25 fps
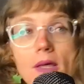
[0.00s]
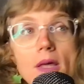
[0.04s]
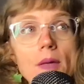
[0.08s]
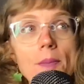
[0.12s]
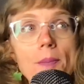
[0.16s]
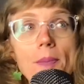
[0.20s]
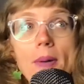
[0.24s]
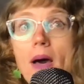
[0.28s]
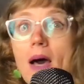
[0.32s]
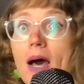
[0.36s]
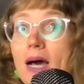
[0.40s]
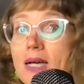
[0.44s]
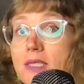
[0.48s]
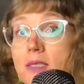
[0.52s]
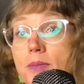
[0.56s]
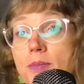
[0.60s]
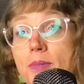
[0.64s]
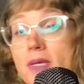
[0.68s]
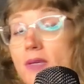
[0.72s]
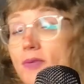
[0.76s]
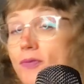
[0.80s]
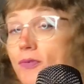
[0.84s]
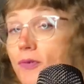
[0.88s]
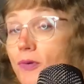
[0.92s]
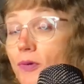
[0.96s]

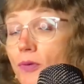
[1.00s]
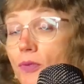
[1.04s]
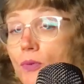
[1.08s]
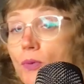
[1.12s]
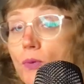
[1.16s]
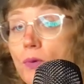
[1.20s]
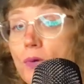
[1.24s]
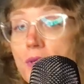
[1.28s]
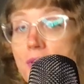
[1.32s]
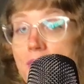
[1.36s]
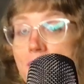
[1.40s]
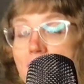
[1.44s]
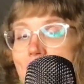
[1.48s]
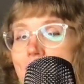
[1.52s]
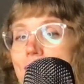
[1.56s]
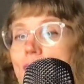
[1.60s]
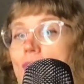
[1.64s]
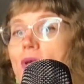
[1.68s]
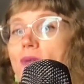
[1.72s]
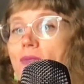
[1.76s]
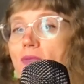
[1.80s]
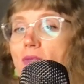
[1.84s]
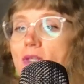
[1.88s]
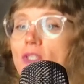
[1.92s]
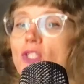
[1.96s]
possibly for 3 if you
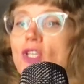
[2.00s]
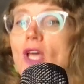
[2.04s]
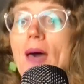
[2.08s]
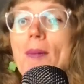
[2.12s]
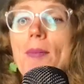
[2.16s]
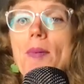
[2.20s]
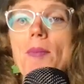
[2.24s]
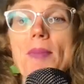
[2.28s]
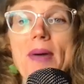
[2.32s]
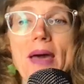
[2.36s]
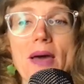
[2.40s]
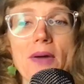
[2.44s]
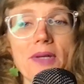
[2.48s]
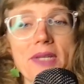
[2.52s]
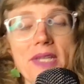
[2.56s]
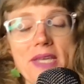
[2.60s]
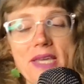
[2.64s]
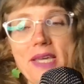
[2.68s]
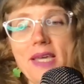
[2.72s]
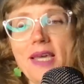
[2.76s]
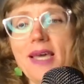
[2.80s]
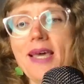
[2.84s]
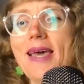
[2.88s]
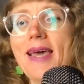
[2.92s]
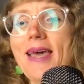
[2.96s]
get the Jabba
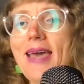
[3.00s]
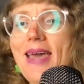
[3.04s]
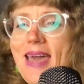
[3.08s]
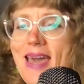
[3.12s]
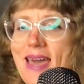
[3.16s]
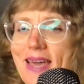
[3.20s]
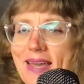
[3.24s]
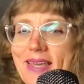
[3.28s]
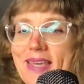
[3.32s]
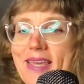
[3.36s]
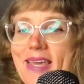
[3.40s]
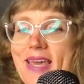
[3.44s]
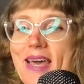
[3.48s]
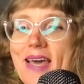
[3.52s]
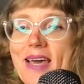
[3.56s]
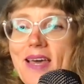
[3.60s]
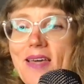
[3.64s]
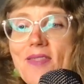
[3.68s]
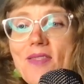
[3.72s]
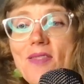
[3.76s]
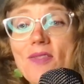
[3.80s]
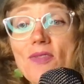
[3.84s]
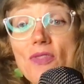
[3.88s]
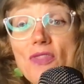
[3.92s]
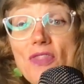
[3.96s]
bounty. Heck yeah.
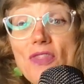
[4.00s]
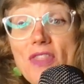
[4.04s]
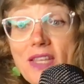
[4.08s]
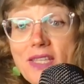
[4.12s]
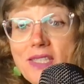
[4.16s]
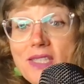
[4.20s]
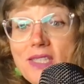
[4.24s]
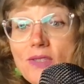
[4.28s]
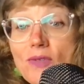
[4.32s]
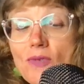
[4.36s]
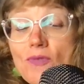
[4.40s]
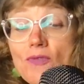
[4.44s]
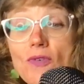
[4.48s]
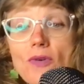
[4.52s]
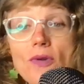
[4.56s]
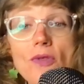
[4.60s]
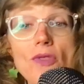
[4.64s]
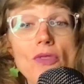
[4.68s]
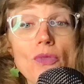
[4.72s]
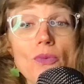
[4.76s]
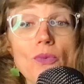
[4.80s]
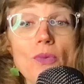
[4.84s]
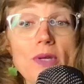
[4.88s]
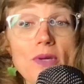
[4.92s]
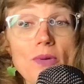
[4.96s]
This for
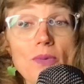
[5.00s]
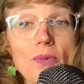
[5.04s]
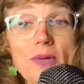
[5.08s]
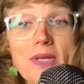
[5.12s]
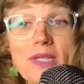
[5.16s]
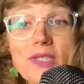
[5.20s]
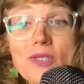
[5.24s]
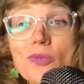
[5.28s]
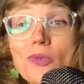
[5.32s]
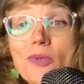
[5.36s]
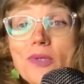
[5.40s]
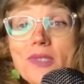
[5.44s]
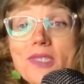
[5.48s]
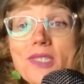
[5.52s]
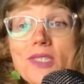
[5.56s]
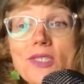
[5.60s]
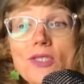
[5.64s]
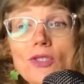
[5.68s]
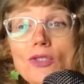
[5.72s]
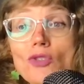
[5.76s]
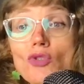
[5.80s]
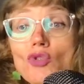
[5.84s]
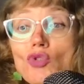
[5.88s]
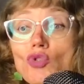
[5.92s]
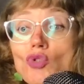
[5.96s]
3
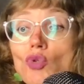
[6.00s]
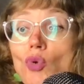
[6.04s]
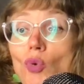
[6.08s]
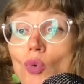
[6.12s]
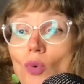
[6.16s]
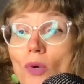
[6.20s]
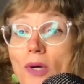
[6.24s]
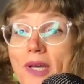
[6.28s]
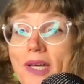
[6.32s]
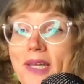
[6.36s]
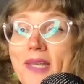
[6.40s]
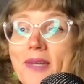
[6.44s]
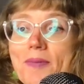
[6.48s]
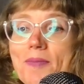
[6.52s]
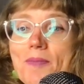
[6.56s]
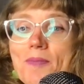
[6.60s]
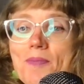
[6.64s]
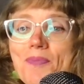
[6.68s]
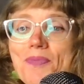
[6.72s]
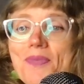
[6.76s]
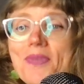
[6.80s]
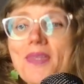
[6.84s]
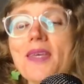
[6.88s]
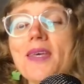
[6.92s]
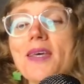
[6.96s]
resources, so good.
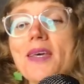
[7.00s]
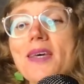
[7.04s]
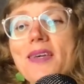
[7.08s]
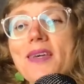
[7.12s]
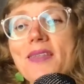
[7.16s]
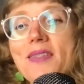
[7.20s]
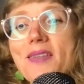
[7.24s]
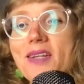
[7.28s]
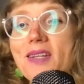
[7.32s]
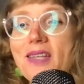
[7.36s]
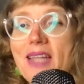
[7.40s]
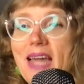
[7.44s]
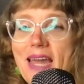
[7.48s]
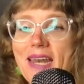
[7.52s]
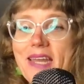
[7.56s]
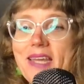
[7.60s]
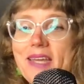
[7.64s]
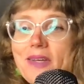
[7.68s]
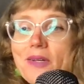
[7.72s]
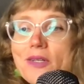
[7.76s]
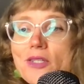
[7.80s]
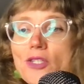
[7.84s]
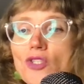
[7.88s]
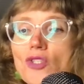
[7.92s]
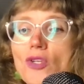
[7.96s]

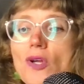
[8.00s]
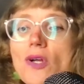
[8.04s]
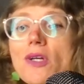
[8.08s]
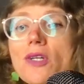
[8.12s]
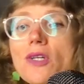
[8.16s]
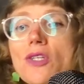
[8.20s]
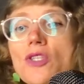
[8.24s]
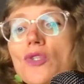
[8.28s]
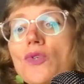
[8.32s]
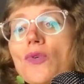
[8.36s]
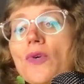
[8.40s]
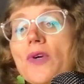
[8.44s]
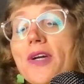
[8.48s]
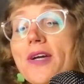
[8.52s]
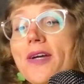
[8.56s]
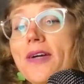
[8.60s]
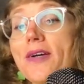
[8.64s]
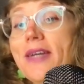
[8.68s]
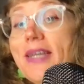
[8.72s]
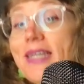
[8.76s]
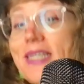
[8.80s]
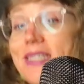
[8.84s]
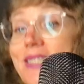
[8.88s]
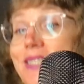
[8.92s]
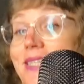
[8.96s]
Gladiator Star Destroyer.
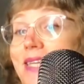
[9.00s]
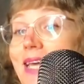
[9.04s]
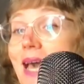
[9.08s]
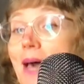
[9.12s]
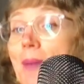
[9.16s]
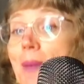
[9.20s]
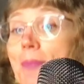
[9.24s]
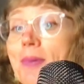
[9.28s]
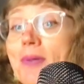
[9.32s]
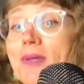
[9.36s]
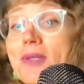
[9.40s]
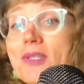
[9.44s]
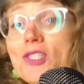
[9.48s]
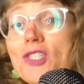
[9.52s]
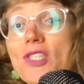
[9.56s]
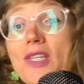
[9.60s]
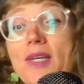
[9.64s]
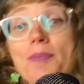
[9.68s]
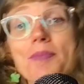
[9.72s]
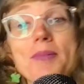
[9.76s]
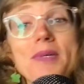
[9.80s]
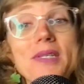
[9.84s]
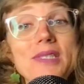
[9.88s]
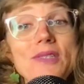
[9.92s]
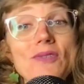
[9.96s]
It's a capital
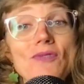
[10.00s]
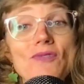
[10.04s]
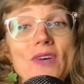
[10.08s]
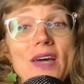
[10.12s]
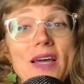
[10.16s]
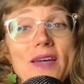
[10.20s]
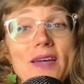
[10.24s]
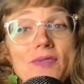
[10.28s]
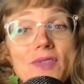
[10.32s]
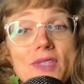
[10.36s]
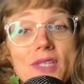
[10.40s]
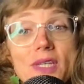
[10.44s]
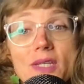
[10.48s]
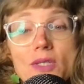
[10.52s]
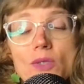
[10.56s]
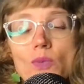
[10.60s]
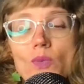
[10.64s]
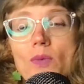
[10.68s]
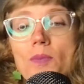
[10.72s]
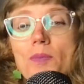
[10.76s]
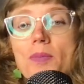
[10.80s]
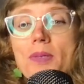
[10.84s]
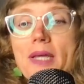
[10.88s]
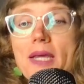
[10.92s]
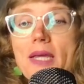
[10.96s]
ship. It's a 5/6.
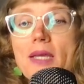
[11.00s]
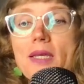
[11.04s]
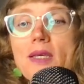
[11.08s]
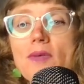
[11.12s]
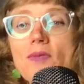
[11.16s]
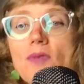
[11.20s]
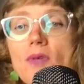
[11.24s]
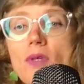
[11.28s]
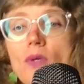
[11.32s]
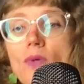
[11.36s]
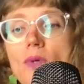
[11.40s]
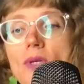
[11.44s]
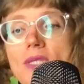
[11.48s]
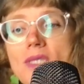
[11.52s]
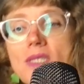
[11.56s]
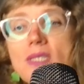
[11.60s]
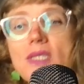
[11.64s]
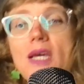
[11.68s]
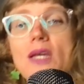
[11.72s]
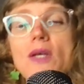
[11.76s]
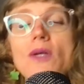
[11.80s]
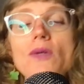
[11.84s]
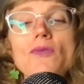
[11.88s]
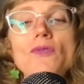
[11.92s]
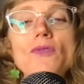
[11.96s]
When played, give a unit
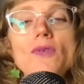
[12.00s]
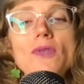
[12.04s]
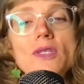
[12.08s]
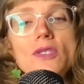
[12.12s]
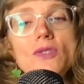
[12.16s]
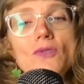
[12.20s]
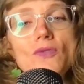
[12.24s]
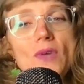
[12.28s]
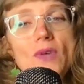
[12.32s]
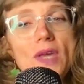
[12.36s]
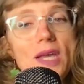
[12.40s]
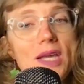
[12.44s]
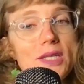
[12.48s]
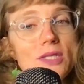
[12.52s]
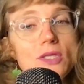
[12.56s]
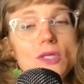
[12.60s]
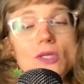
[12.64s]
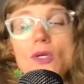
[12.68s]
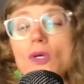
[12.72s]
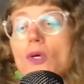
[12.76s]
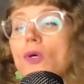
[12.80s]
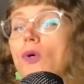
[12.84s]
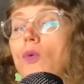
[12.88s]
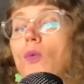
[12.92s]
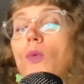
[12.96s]
Sentinel for this phase,
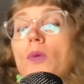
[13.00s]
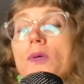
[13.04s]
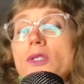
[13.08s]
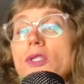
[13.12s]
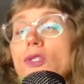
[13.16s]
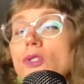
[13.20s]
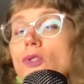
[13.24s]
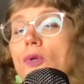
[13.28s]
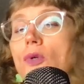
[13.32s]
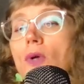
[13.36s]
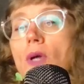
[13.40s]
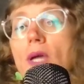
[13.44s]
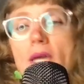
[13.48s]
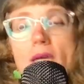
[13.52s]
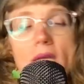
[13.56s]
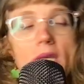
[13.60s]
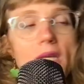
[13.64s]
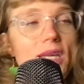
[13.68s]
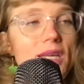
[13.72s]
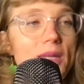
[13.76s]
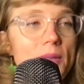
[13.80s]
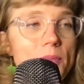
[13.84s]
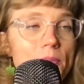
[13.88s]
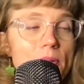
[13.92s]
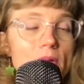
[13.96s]
which is great.
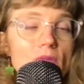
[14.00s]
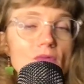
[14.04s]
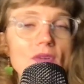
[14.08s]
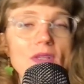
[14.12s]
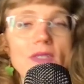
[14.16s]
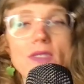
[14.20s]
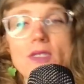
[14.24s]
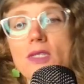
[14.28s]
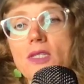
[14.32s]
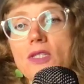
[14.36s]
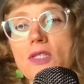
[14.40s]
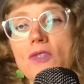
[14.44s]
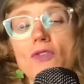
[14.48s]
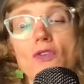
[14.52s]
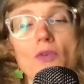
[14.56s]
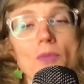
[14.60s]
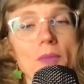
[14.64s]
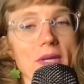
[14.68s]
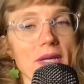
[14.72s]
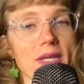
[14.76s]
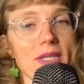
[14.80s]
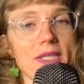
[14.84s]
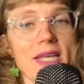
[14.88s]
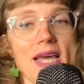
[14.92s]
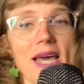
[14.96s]
It prevents us from
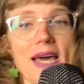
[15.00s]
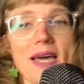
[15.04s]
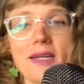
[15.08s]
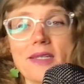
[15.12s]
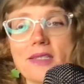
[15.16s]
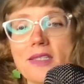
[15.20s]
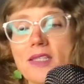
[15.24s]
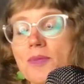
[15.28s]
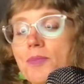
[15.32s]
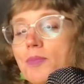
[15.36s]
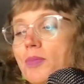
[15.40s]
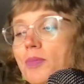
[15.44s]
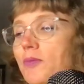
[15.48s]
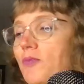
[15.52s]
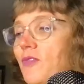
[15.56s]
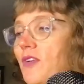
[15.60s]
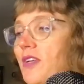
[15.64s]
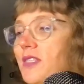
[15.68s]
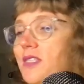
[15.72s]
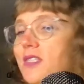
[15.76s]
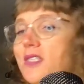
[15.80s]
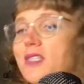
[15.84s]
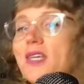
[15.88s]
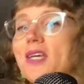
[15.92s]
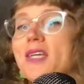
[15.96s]
being attacked. It
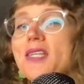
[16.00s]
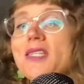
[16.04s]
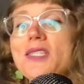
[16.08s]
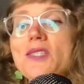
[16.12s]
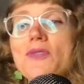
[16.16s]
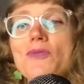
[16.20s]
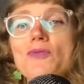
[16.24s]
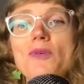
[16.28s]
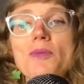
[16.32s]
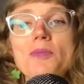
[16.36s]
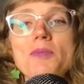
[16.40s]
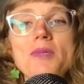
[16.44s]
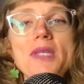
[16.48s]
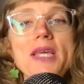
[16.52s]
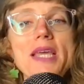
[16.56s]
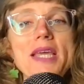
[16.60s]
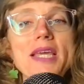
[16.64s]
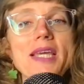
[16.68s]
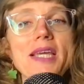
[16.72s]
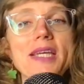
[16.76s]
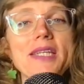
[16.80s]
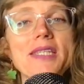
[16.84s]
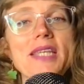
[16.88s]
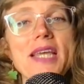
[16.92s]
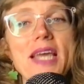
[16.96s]
prevents us from
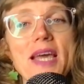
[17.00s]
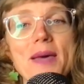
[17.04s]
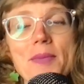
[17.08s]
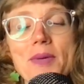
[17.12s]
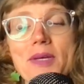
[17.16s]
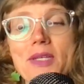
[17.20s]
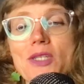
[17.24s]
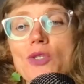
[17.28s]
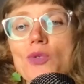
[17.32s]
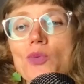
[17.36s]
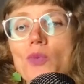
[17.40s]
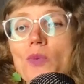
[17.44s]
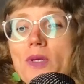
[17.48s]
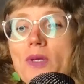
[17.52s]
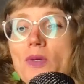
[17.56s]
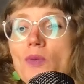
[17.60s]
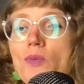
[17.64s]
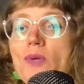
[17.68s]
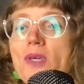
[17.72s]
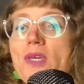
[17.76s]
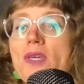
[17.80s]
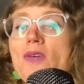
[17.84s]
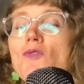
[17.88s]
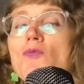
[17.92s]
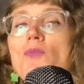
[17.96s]
taking damage when
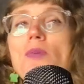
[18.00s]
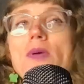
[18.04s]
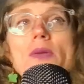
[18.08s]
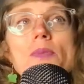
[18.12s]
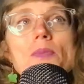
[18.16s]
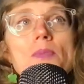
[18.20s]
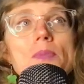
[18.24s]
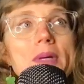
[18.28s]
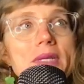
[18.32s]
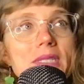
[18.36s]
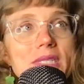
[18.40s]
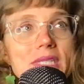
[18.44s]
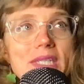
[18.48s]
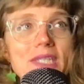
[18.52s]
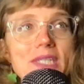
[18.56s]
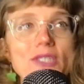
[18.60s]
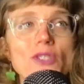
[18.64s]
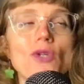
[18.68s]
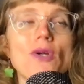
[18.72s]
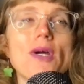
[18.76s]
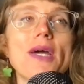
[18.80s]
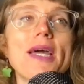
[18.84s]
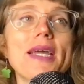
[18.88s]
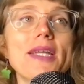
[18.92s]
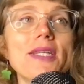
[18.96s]
we have been busy
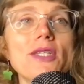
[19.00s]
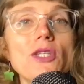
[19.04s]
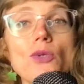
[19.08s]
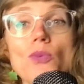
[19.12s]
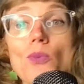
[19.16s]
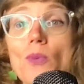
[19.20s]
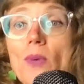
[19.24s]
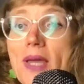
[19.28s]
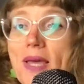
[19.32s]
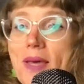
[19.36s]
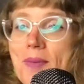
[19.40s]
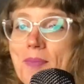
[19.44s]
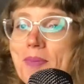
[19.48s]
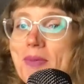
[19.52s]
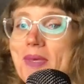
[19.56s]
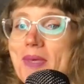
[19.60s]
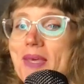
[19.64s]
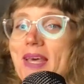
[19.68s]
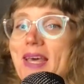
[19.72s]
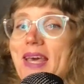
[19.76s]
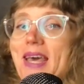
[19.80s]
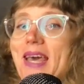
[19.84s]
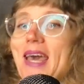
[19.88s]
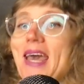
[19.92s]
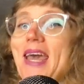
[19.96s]
trying to ramp
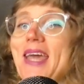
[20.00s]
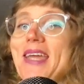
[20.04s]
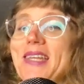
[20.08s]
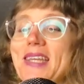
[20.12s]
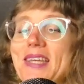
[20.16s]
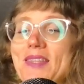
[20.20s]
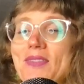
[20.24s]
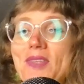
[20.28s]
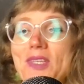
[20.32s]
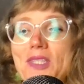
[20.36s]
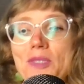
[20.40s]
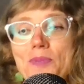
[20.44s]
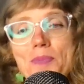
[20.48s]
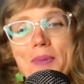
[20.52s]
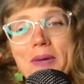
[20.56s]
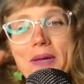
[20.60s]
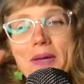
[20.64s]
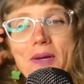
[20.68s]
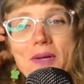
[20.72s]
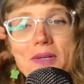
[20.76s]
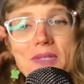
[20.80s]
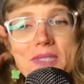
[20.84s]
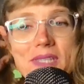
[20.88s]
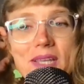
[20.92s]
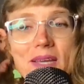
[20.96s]
and get these
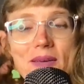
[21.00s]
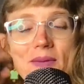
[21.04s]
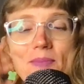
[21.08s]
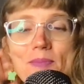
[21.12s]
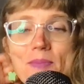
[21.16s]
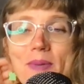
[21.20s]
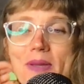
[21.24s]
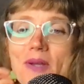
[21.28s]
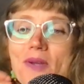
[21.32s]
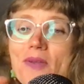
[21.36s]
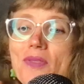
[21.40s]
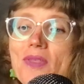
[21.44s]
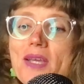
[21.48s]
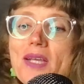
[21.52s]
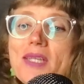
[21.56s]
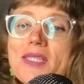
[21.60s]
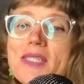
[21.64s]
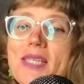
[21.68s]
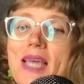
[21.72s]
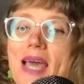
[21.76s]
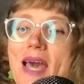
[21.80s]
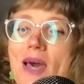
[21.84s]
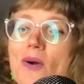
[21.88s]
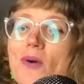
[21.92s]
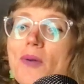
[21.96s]
bigger things
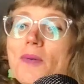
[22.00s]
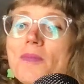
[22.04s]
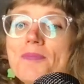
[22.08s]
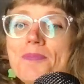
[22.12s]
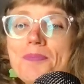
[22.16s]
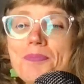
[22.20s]
out.